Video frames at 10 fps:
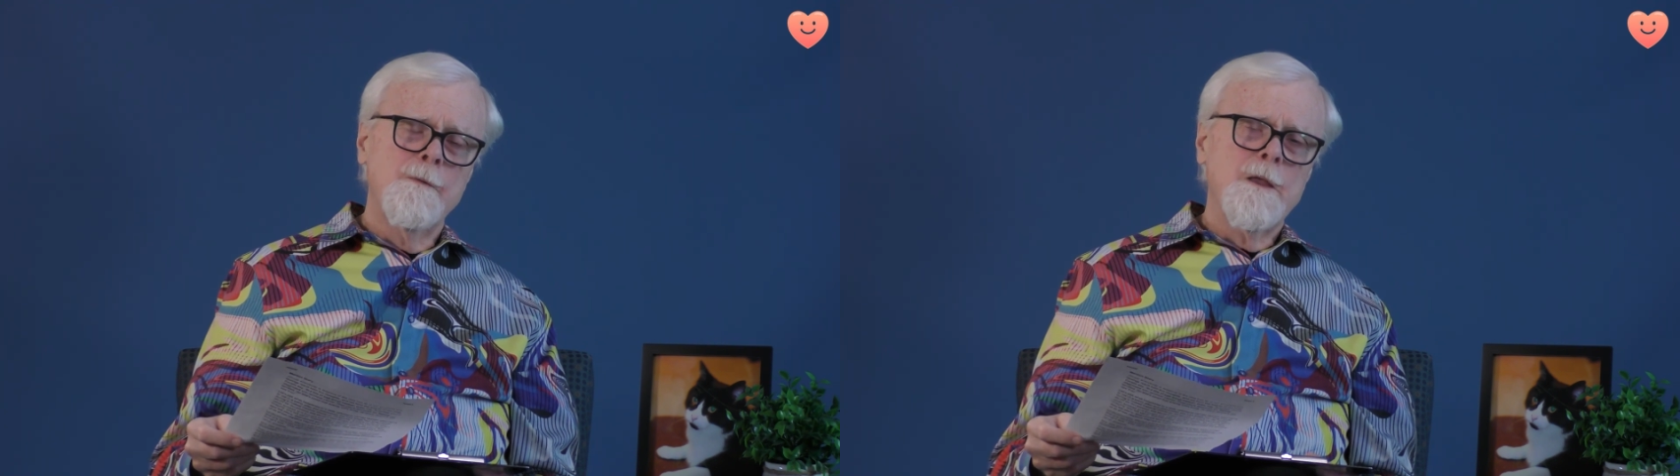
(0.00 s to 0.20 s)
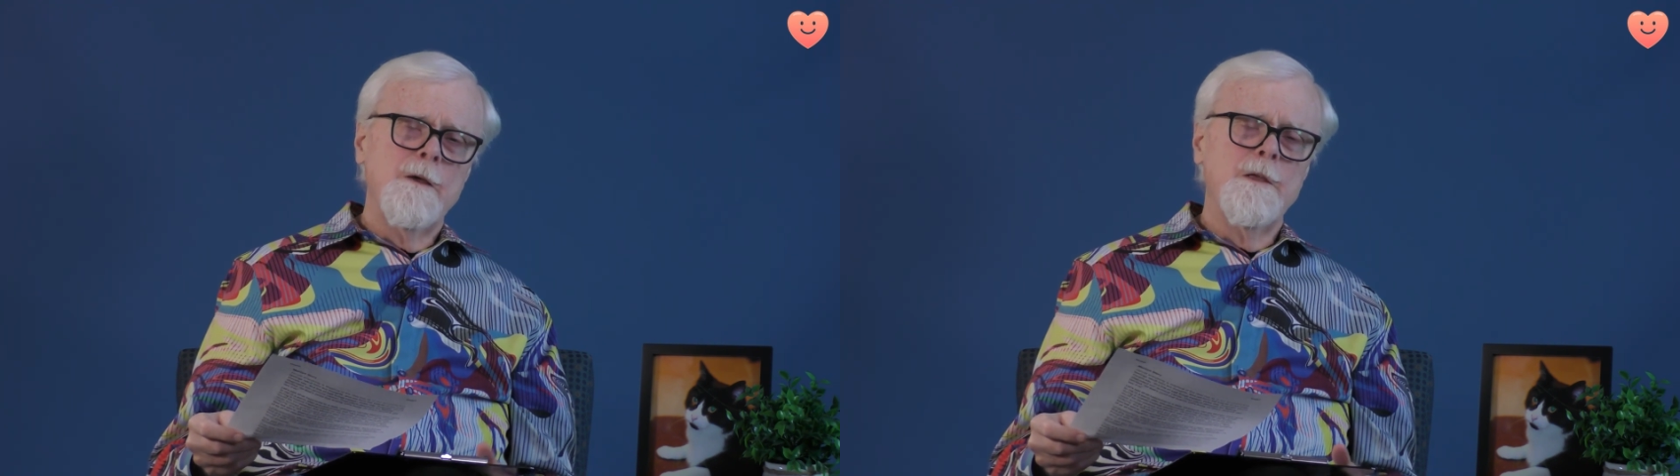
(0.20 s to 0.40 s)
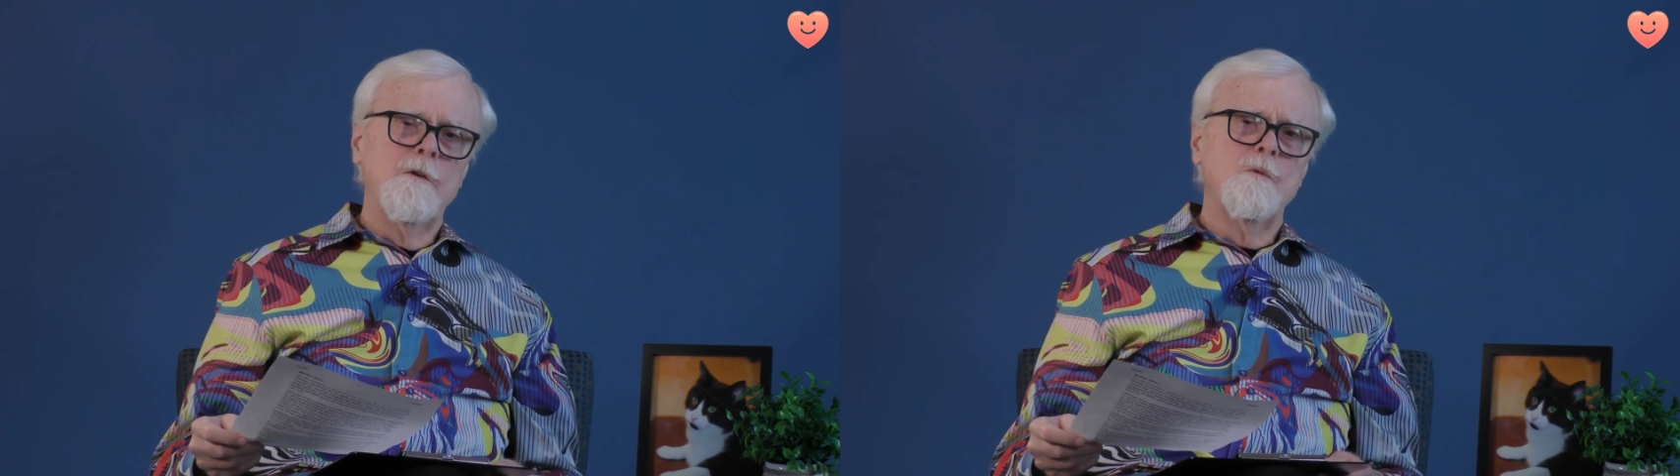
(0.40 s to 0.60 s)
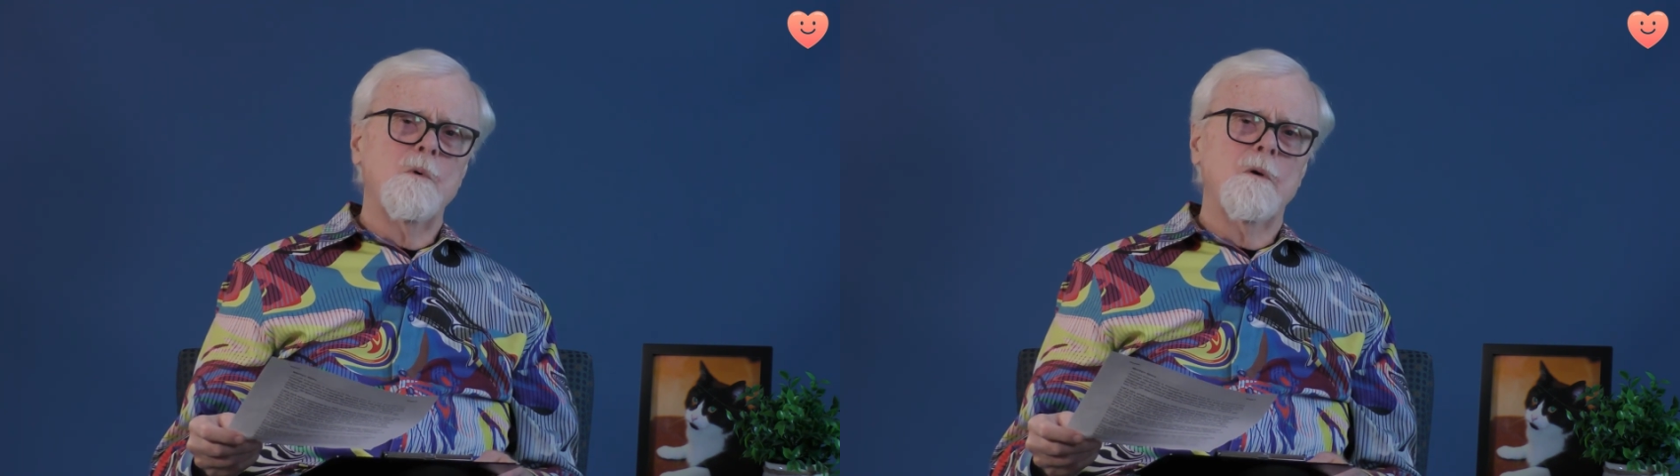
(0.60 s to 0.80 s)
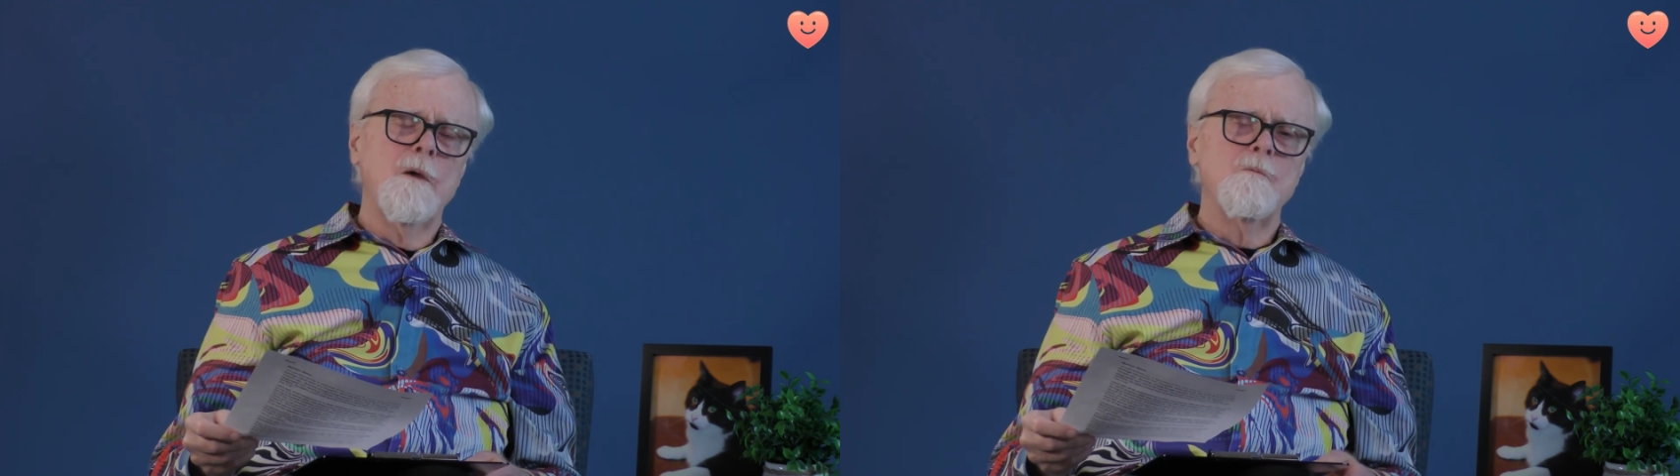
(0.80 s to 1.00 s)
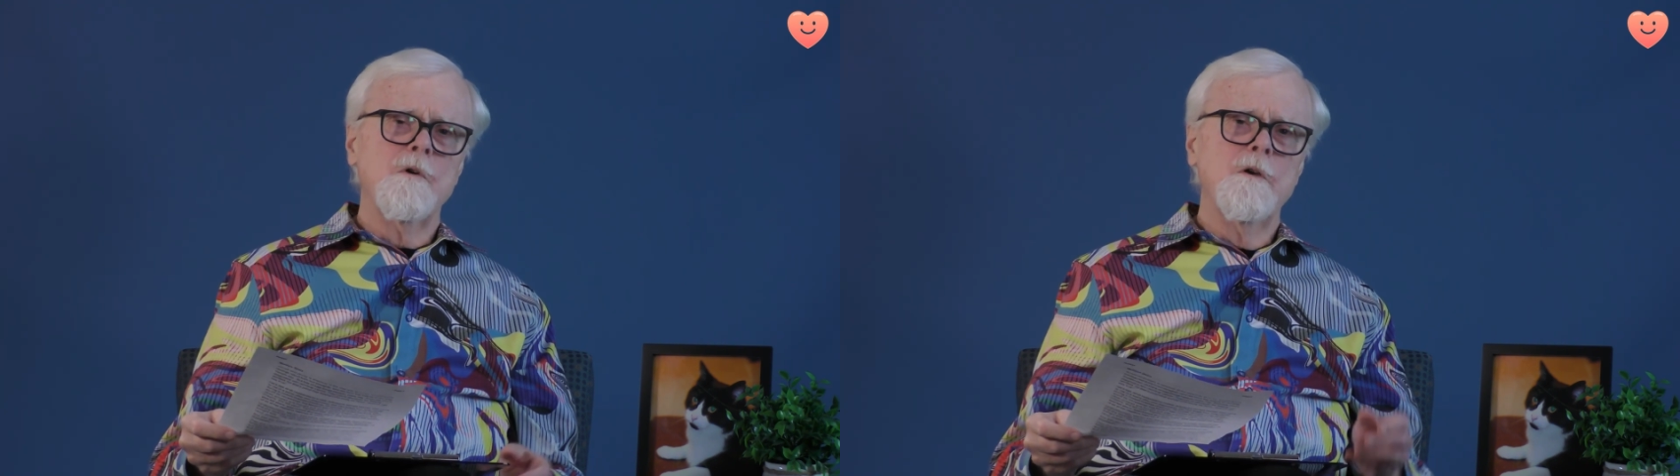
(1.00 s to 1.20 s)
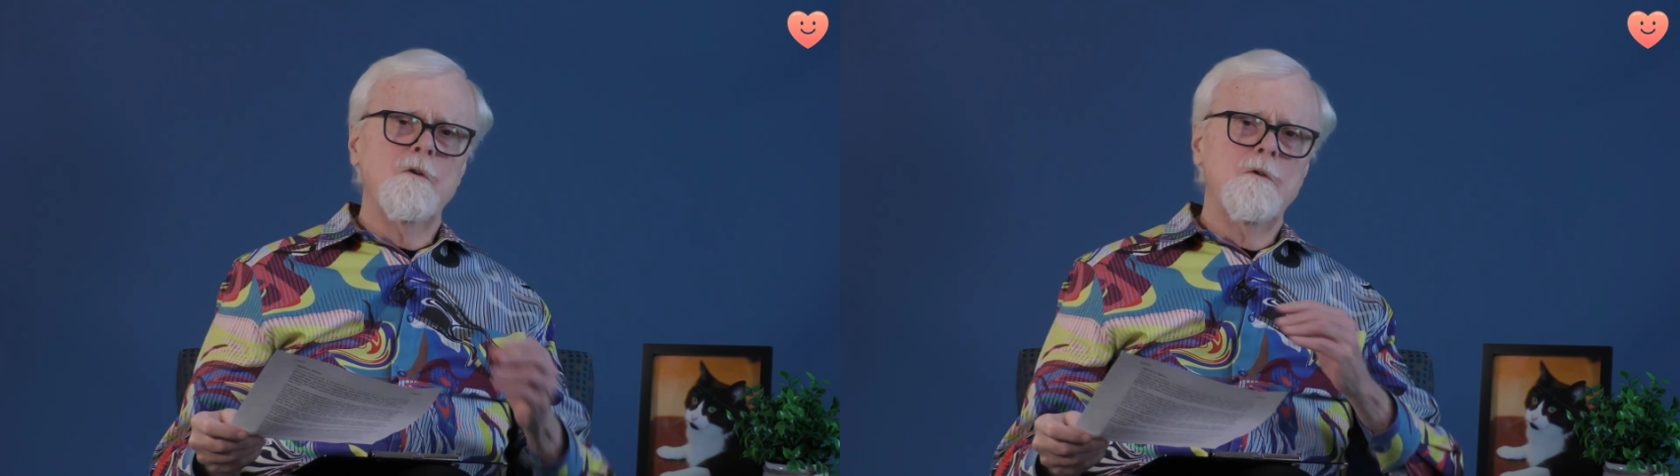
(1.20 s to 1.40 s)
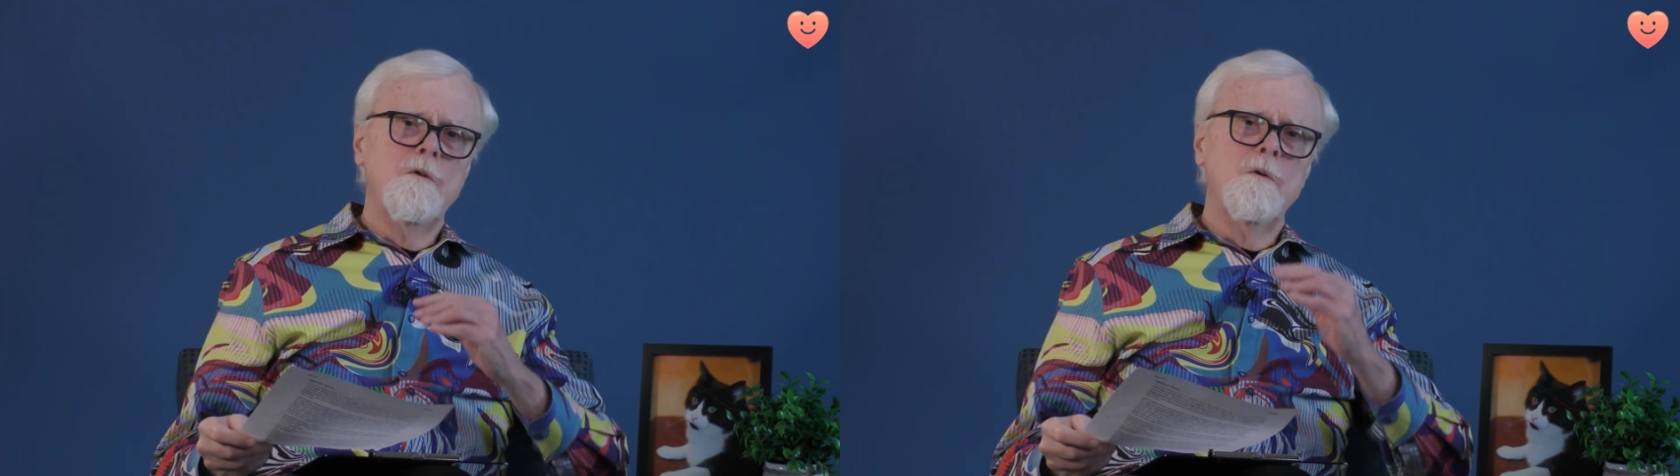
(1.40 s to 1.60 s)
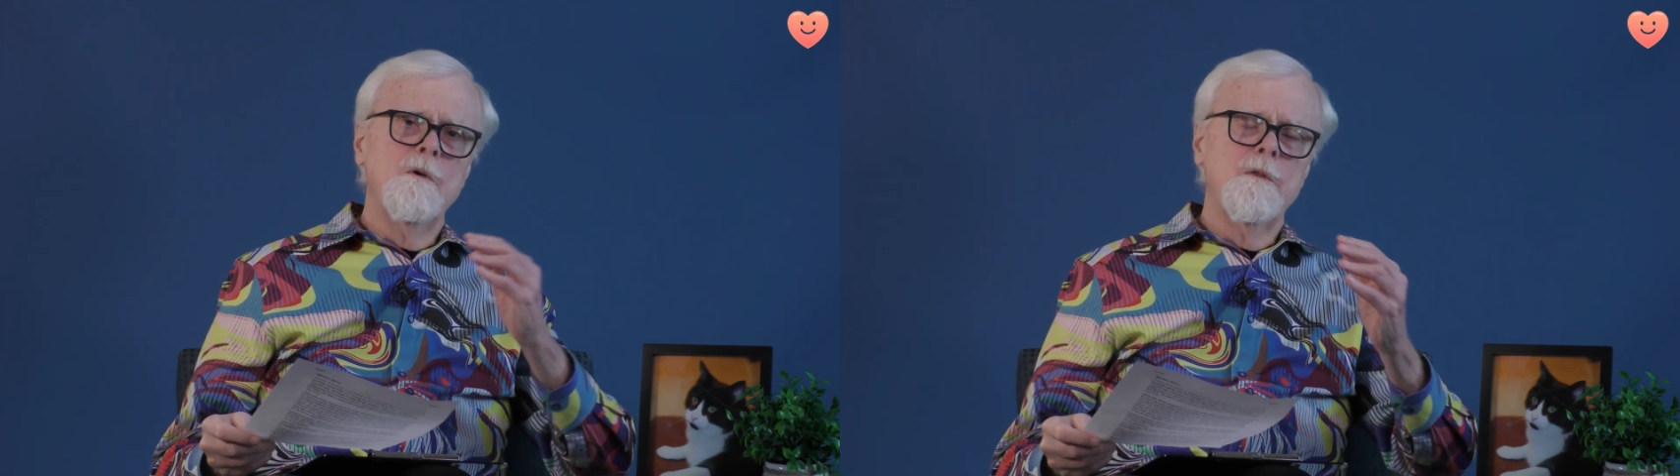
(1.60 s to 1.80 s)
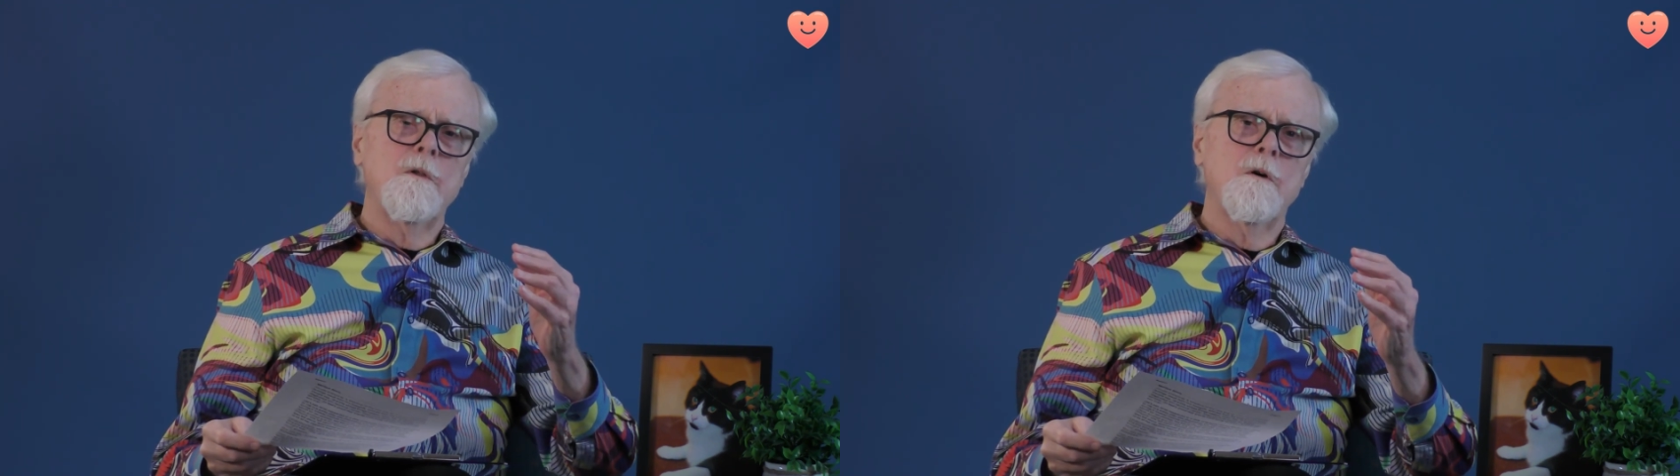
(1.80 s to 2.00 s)
And that's what I'm trying to do
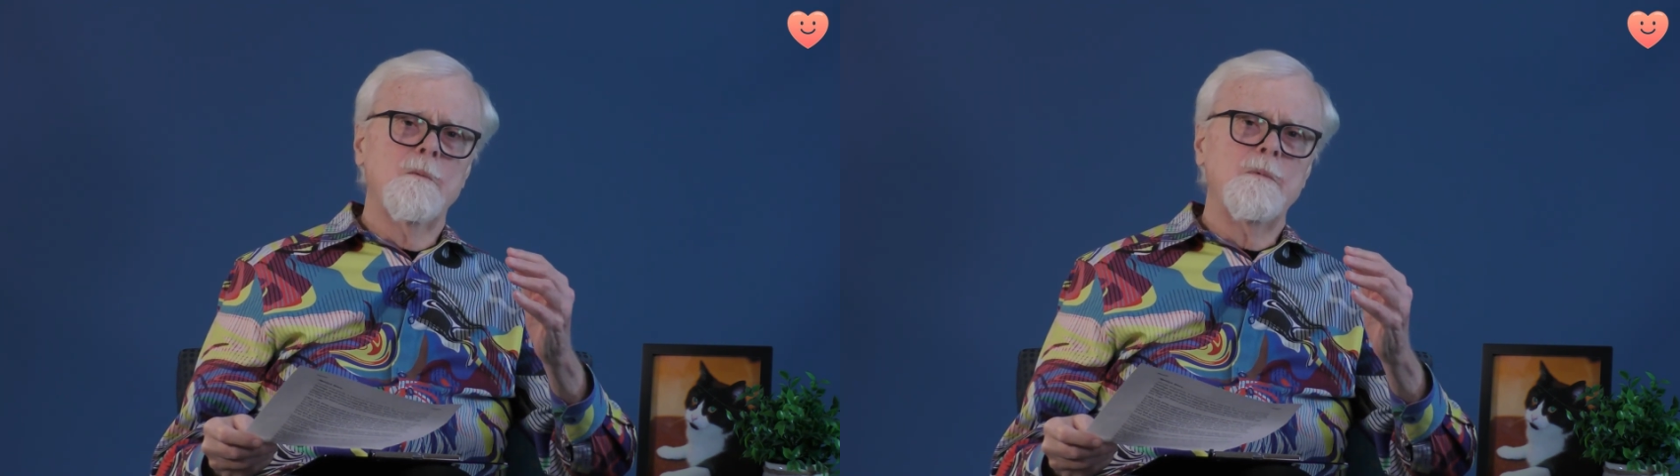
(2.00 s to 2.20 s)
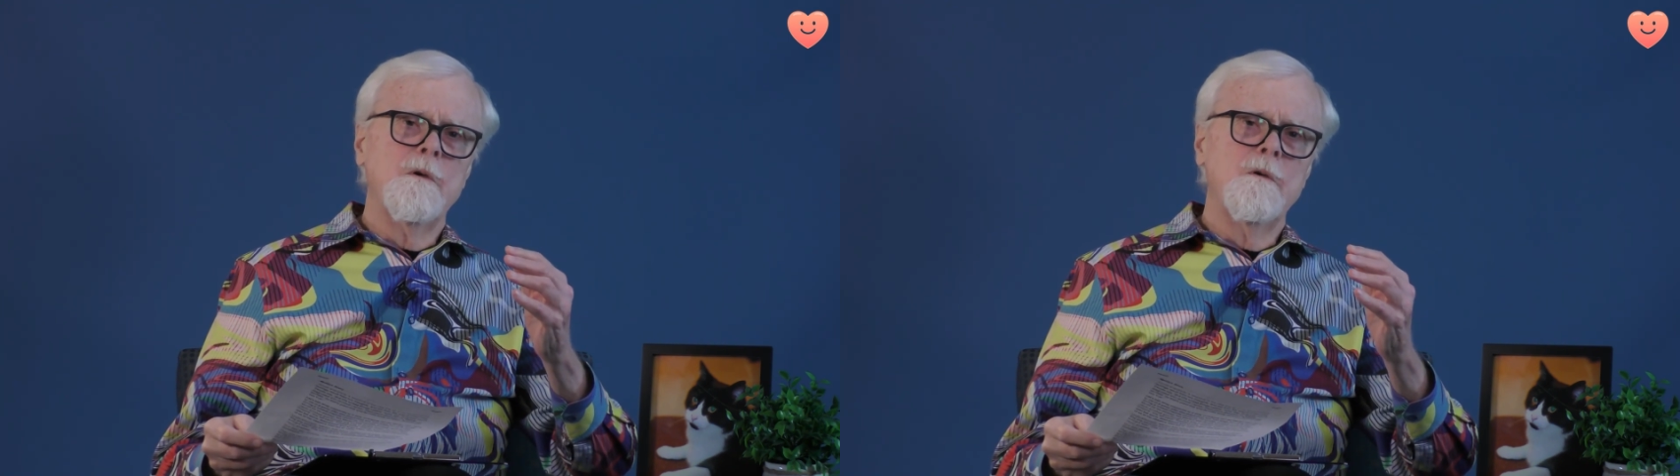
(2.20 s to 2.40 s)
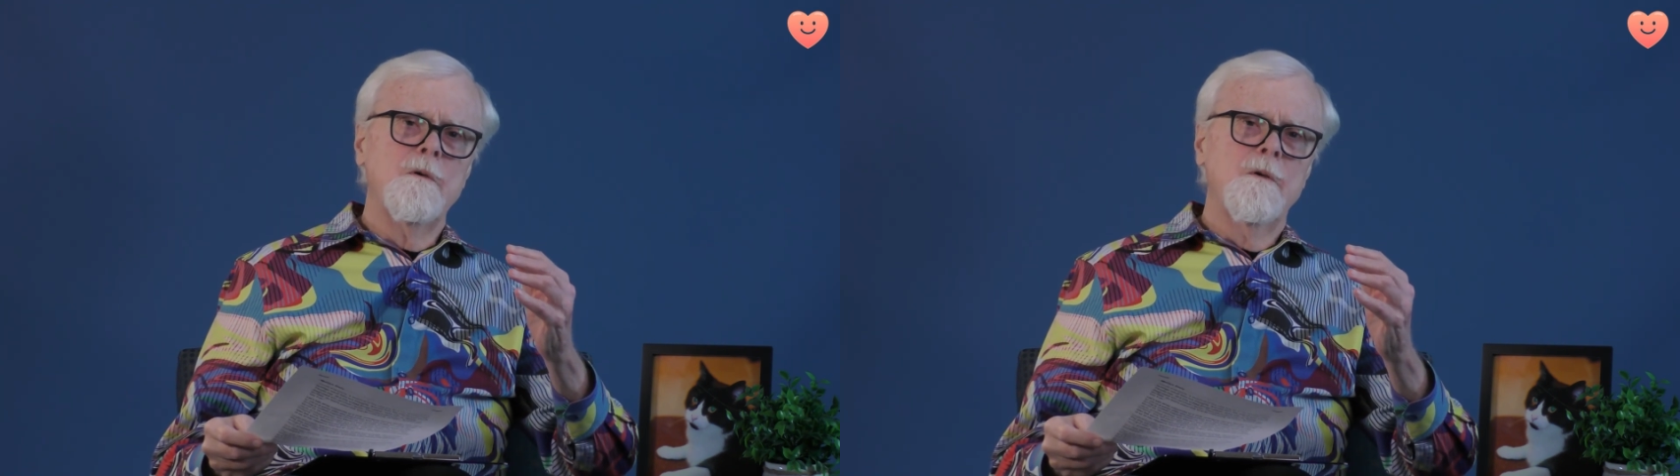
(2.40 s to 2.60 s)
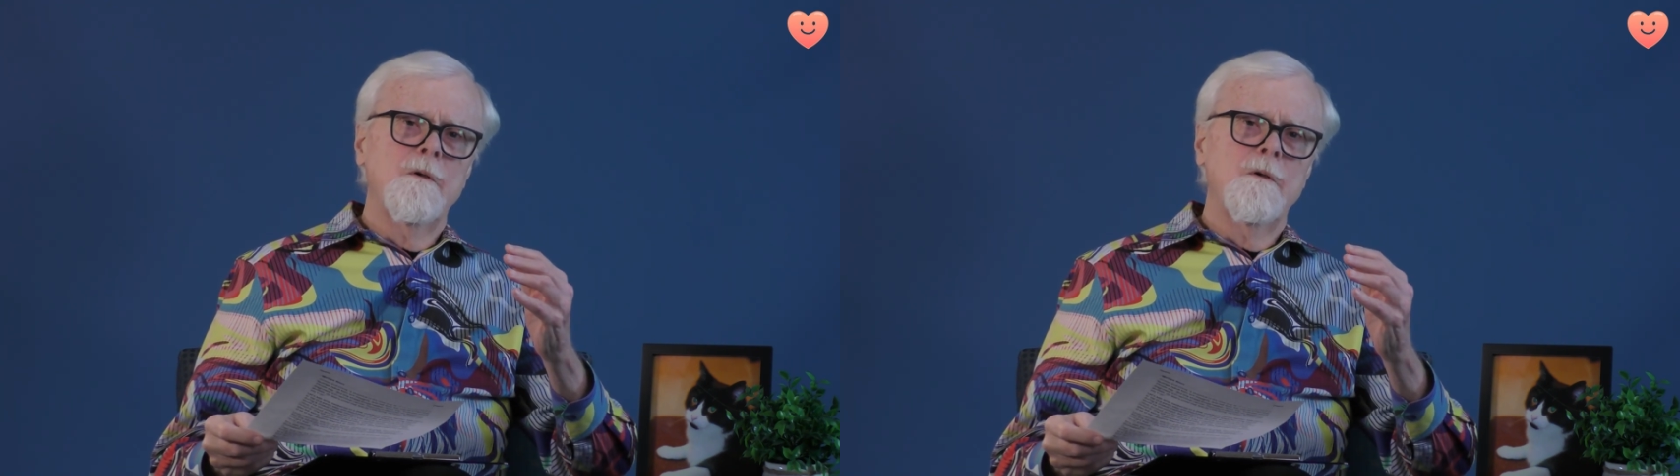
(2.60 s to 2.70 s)
in therapy,